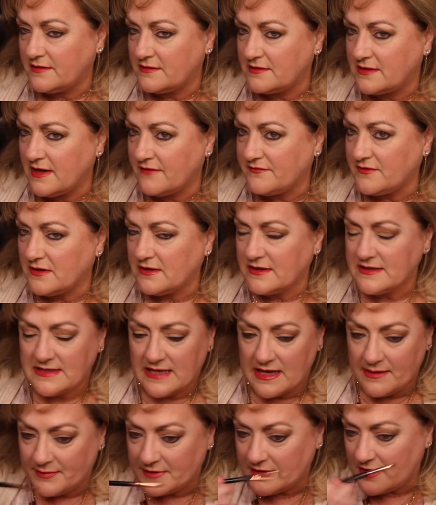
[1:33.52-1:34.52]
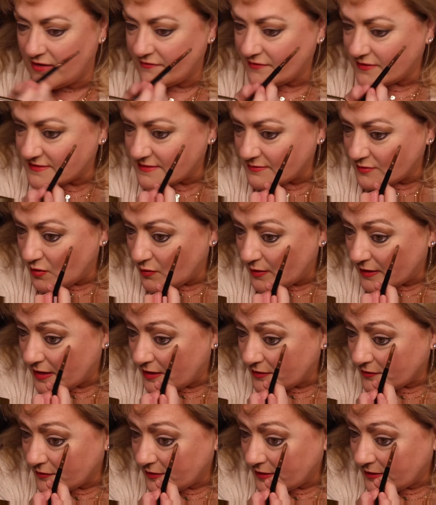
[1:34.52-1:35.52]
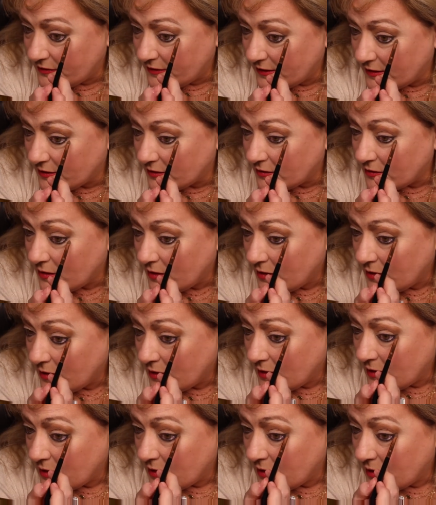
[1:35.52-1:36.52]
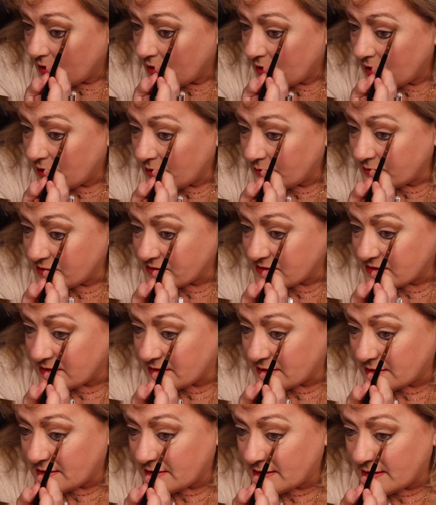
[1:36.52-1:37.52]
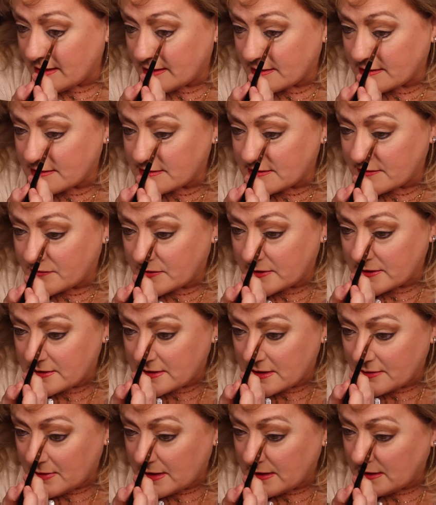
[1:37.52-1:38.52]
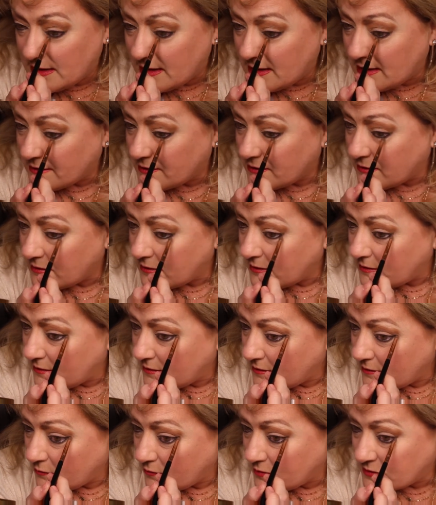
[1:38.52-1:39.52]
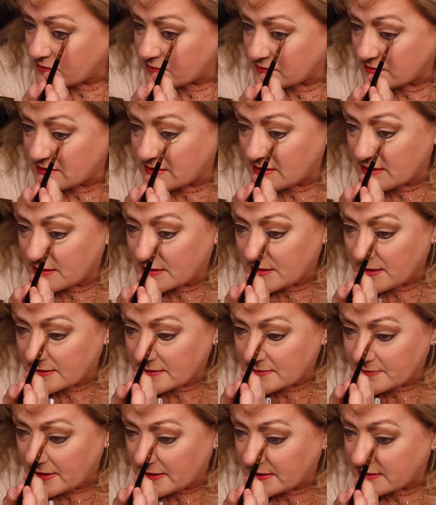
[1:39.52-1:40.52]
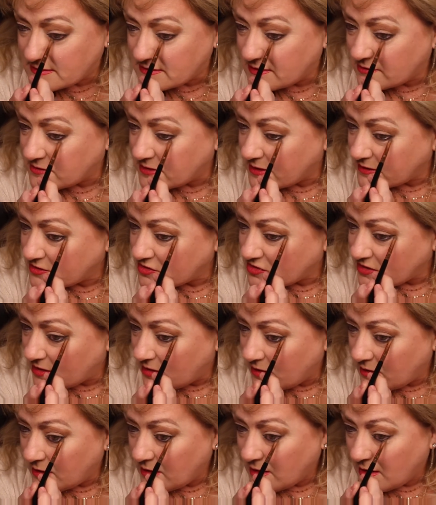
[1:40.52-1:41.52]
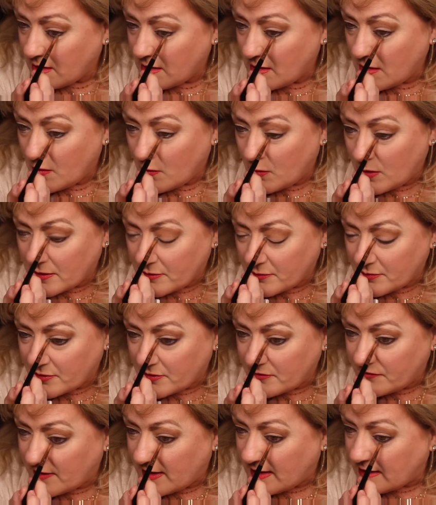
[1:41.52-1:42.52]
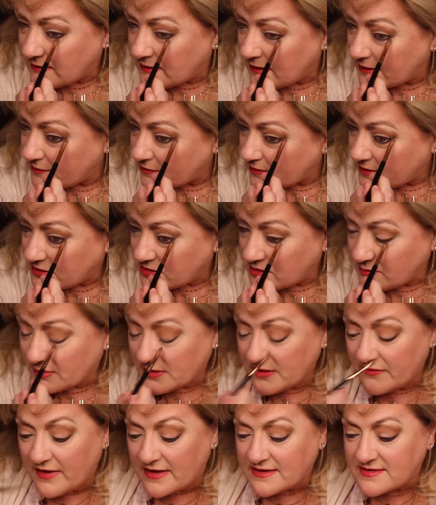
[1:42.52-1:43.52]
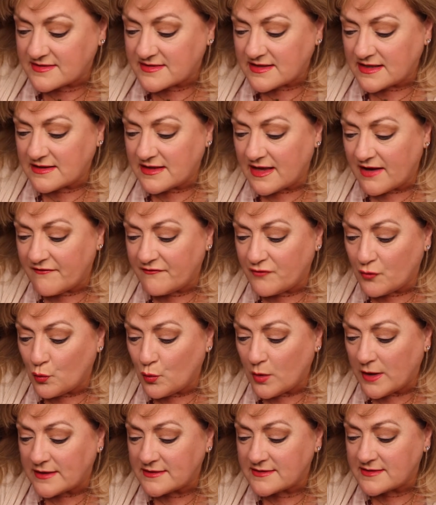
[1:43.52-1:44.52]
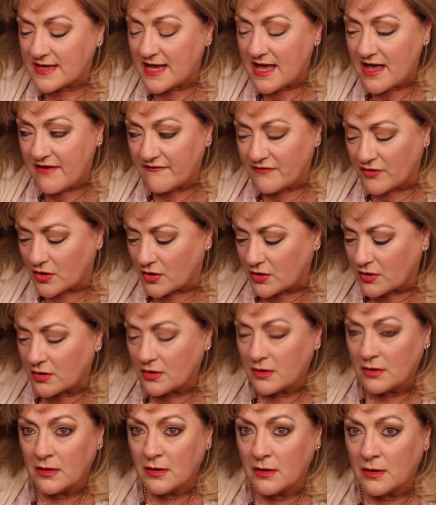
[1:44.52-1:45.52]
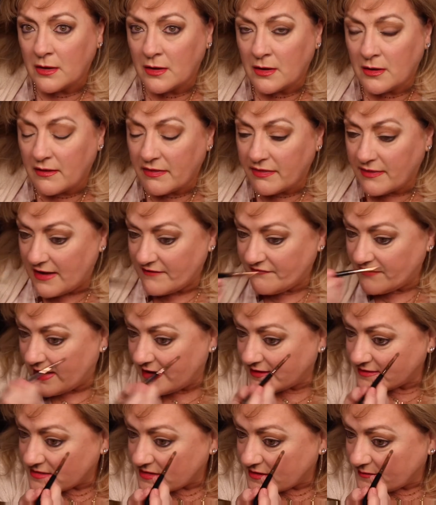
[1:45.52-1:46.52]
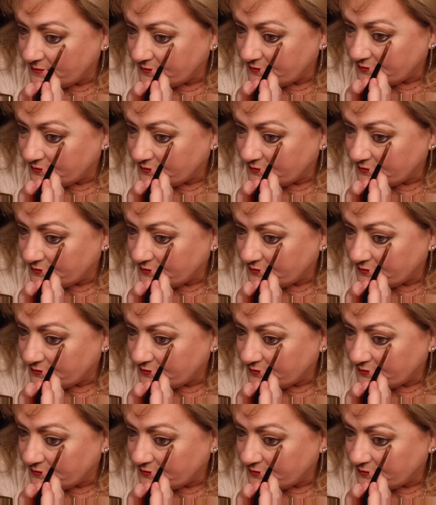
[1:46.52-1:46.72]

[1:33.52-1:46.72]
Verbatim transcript: Definitely tap it off because I'm going underneath here. And I'm just going to connect because I've already done my liner, which was the IT Cosmetics No Tug Gel Waterproof Eyeliner. Can you believe I said that for once ever that fast?